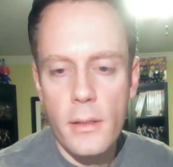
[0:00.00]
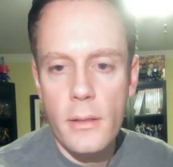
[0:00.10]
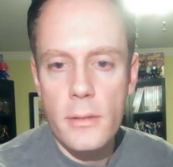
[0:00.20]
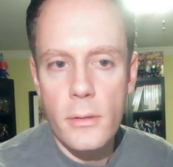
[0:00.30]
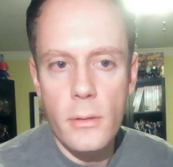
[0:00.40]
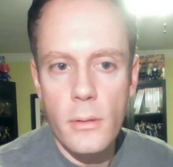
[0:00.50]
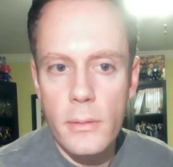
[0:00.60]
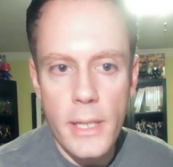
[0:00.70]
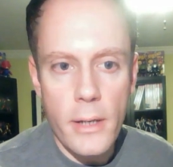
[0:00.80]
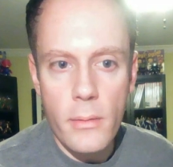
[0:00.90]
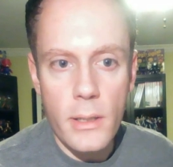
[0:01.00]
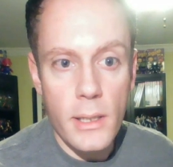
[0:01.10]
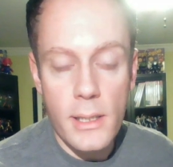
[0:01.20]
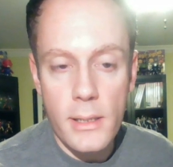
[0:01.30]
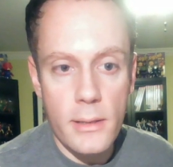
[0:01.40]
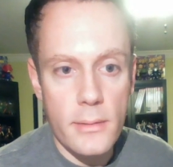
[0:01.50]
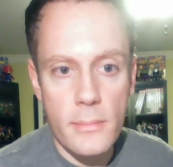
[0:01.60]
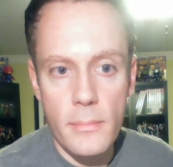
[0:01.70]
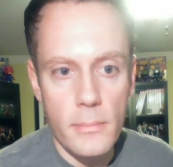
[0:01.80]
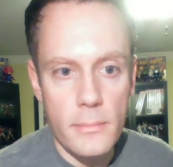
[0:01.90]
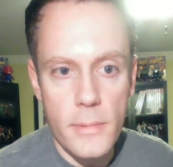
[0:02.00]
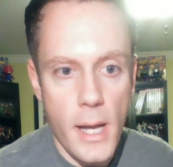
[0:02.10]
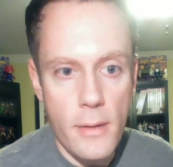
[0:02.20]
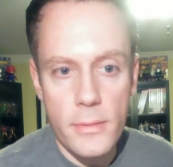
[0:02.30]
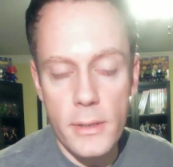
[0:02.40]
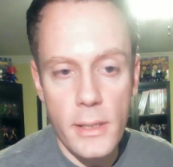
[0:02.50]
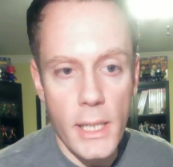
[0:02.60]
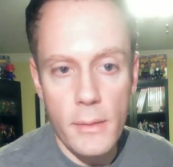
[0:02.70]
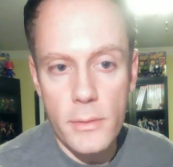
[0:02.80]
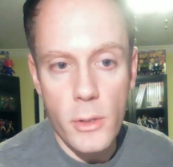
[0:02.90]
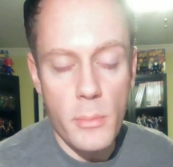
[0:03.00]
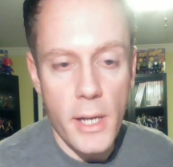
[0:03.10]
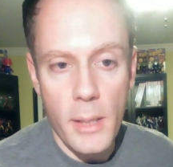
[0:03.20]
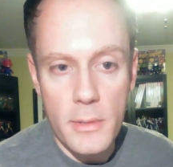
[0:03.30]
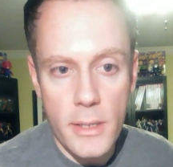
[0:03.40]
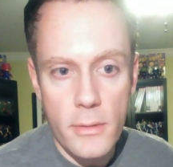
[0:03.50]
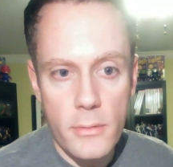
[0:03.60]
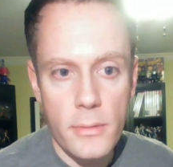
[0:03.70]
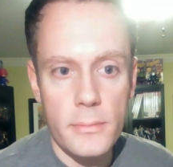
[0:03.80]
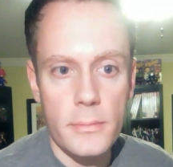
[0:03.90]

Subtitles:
So now Galan is off in the negative zone by himself,